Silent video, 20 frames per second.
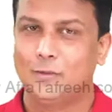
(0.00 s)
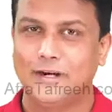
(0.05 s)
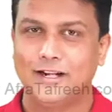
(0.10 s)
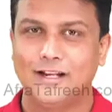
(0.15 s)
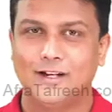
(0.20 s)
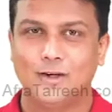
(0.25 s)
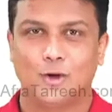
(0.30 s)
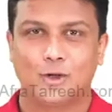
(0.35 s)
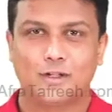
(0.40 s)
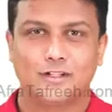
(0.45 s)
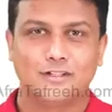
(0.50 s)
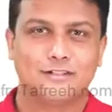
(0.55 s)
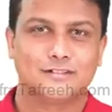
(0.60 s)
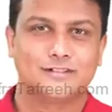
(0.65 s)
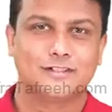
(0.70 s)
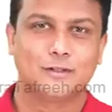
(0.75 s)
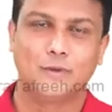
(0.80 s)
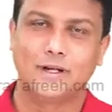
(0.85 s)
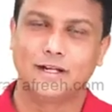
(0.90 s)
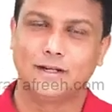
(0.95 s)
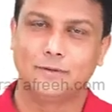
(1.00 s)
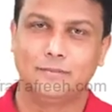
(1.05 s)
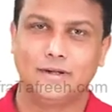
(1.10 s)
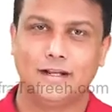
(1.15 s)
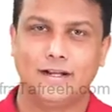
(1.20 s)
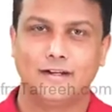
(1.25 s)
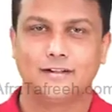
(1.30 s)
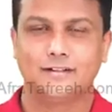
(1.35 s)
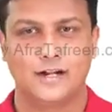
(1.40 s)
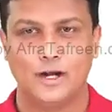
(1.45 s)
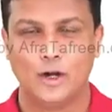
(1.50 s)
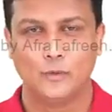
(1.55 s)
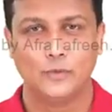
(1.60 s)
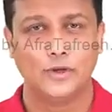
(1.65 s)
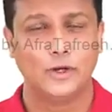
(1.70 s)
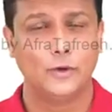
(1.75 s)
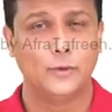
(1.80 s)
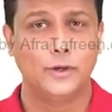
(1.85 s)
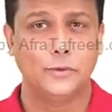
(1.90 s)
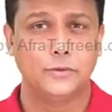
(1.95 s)
my dear doctors. Welcome back. Now we
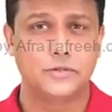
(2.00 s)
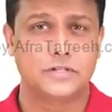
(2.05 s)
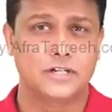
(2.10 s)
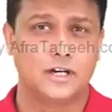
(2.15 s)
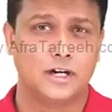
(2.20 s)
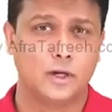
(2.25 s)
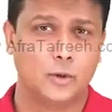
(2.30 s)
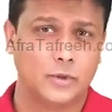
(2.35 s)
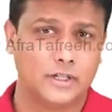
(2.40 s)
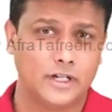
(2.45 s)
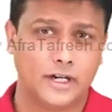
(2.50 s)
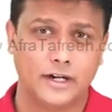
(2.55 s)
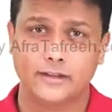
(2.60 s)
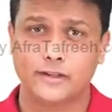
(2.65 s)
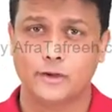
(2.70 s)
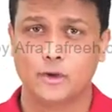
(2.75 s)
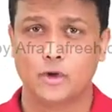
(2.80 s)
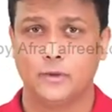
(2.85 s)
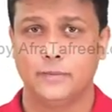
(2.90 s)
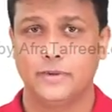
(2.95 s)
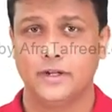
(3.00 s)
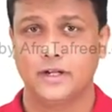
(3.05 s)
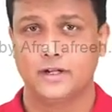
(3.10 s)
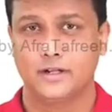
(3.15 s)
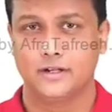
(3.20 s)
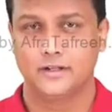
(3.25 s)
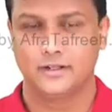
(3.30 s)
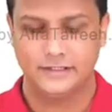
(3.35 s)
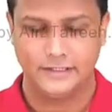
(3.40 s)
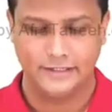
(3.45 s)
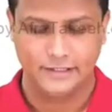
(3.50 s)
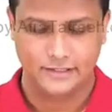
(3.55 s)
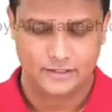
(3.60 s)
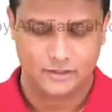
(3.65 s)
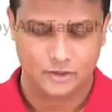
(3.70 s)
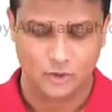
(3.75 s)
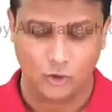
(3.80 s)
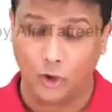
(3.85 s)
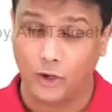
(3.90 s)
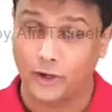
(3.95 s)
are going to start with another topic, that is
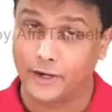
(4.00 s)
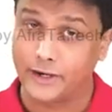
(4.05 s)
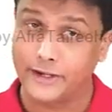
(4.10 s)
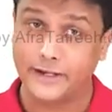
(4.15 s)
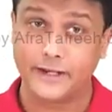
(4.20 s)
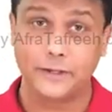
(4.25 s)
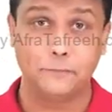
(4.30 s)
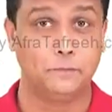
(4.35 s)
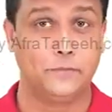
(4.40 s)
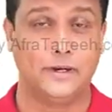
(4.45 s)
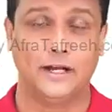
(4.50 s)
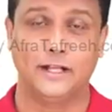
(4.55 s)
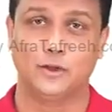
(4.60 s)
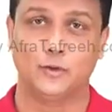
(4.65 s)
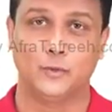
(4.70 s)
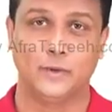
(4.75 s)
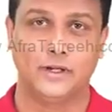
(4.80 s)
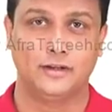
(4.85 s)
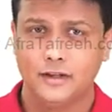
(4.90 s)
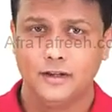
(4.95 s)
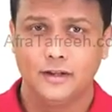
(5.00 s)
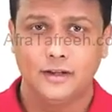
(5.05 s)
auditory pathway.